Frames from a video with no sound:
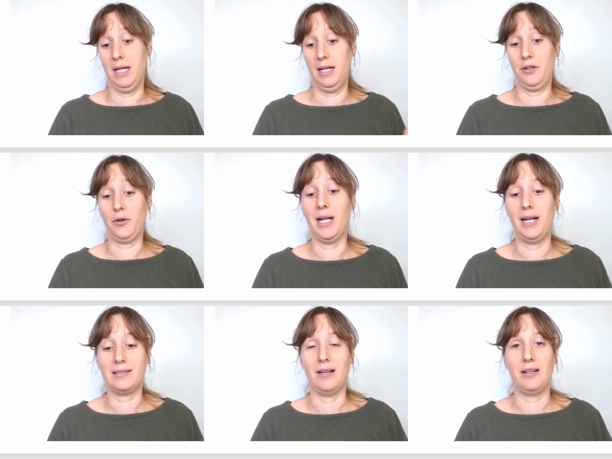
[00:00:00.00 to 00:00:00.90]
you can
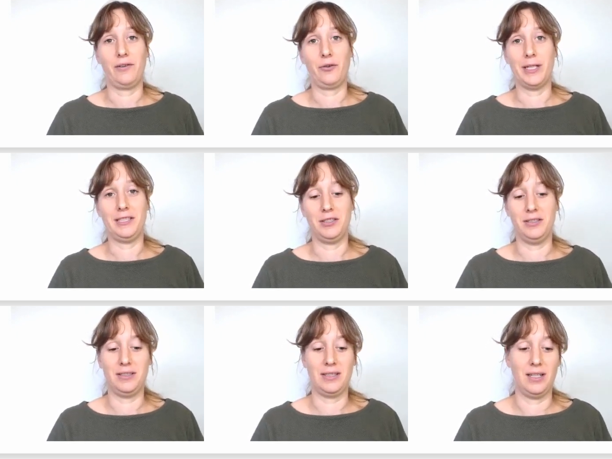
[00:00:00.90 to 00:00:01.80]
ask a lot of
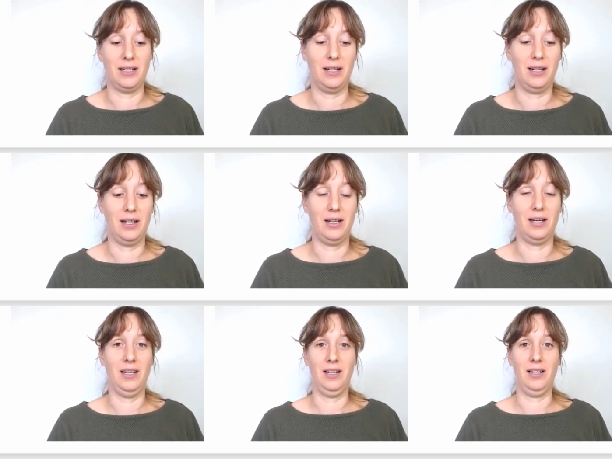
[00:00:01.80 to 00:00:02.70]
questions
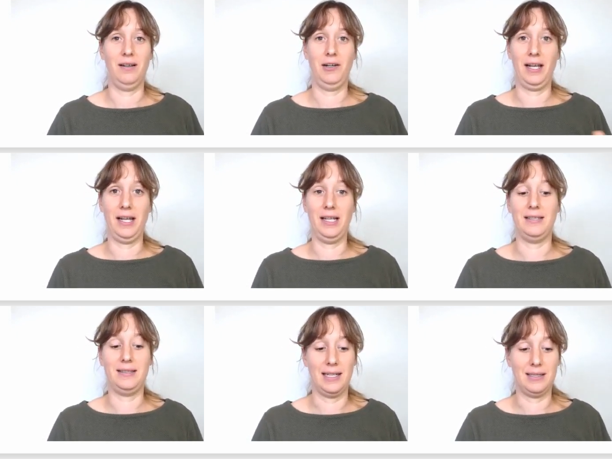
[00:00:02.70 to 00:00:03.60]
in
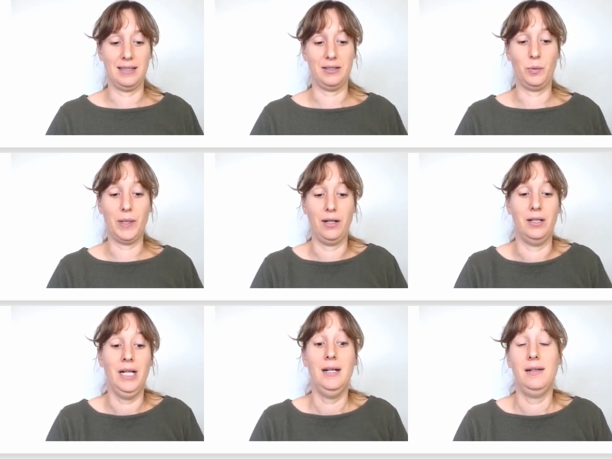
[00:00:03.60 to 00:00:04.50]
this test as
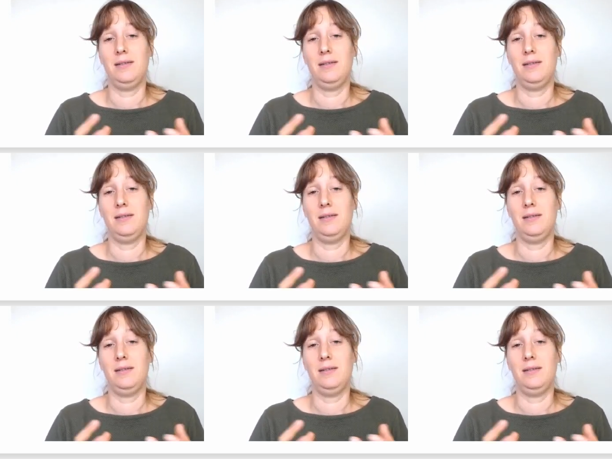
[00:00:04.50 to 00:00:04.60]
well.